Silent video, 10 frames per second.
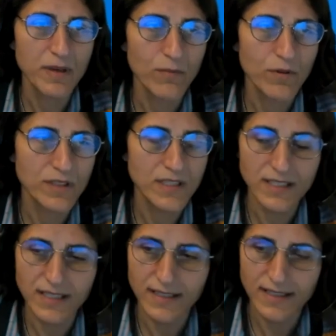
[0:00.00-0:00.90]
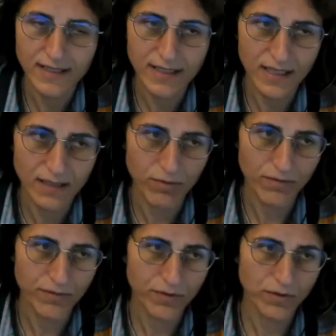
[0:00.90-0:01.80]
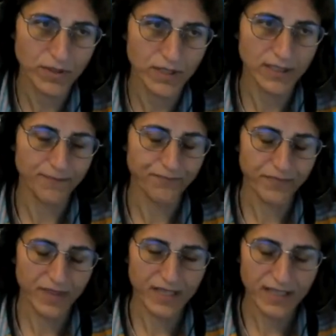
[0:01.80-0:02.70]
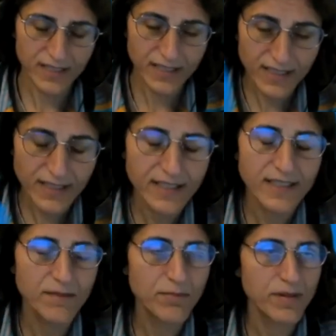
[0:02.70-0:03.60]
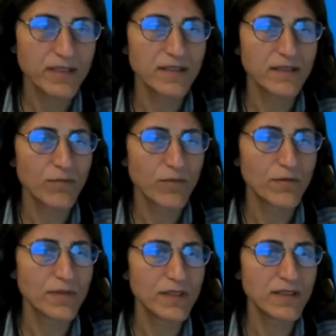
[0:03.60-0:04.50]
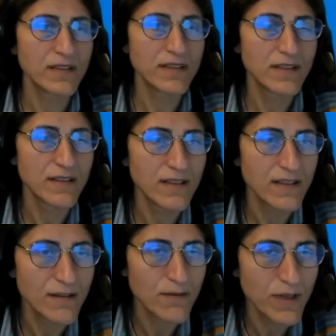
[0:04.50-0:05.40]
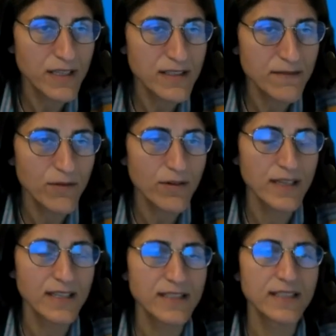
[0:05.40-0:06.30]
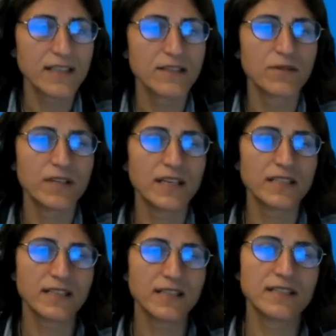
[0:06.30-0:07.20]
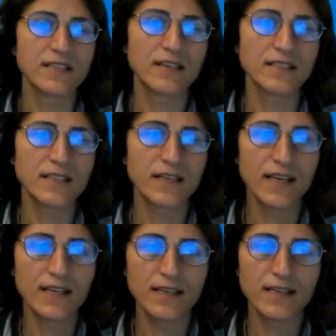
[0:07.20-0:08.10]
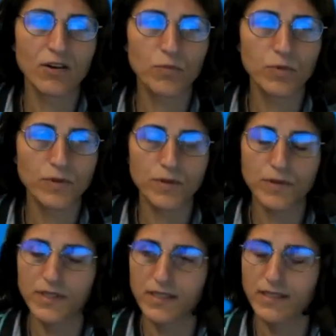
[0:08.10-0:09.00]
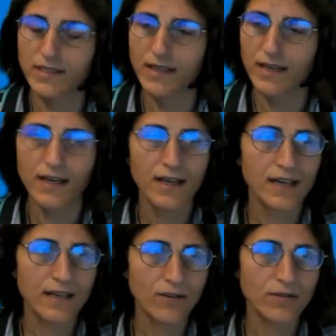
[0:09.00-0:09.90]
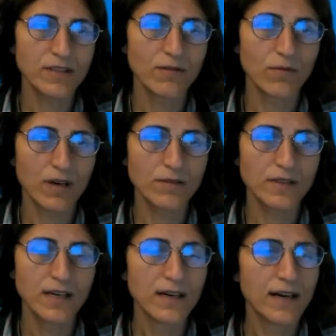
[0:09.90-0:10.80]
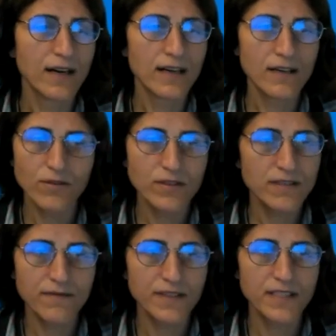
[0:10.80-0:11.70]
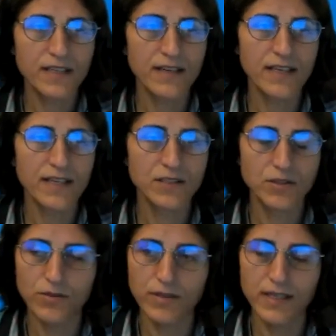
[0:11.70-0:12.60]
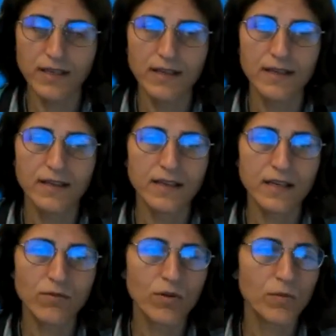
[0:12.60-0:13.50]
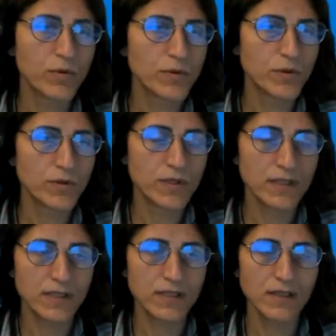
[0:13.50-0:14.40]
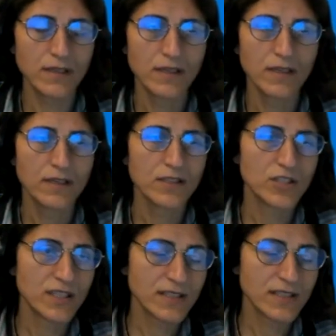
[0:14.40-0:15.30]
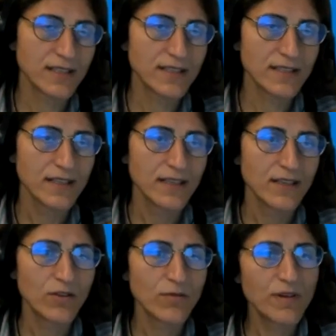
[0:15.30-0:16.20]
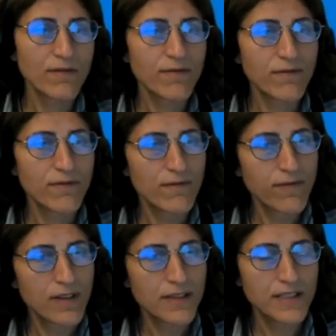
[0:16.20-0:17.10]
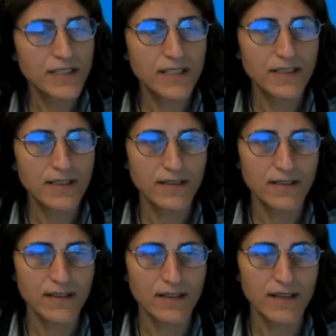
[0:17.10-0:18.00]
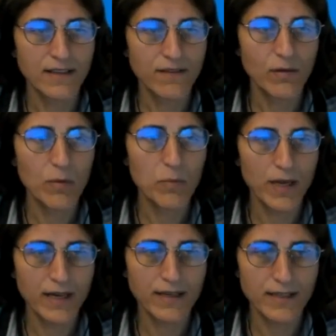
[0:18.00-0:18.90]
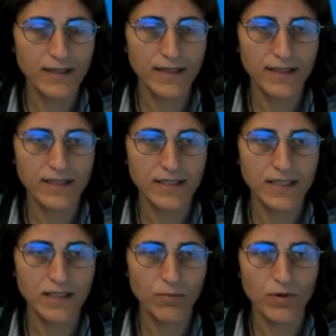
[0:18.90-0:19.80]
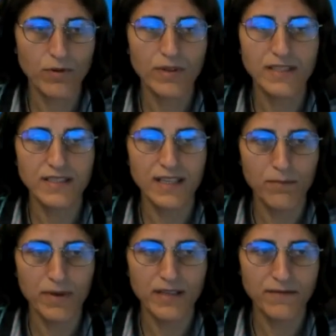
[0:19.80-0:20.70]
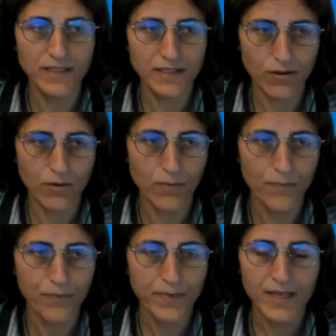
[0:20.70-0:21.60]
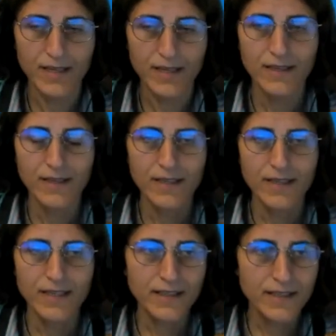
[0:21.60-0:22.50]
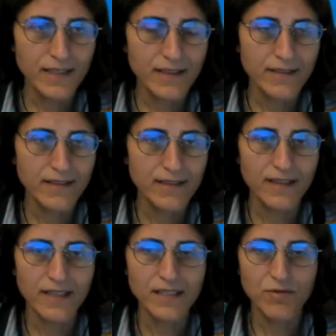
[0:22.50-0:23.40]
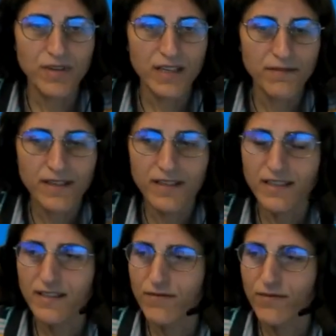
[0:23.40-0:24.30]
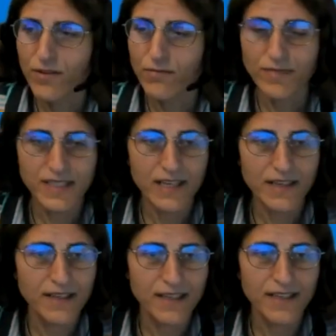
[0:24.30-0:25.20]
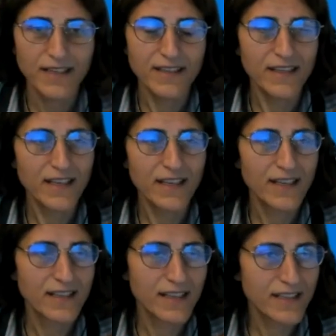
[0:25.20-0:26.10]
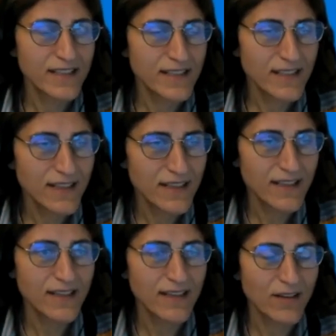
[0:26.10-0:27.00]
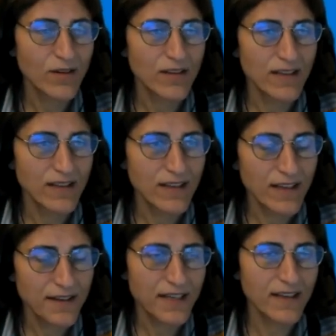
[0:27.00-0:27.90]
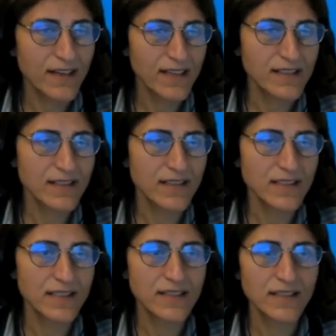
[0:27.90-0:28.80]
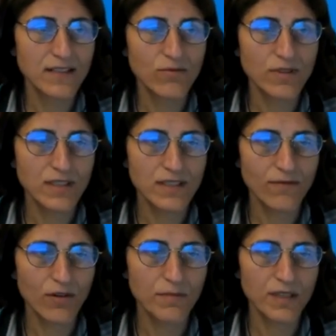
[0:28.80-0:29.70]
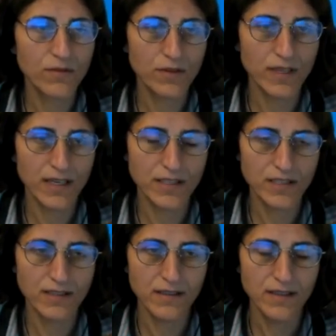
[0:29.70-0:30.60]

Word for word: more just and sustainable futures, yet at the present moment, uh, the ways of organizing education and structuring learner opportunities across the world are not sufficiently ensuring equal opportunity, justice, human flourishing, a livable planet, and a shared progress that benefits all. Indeed, uh, as we have heard from Sarah and Lily, there is a, a, a recognized urgency to transform education.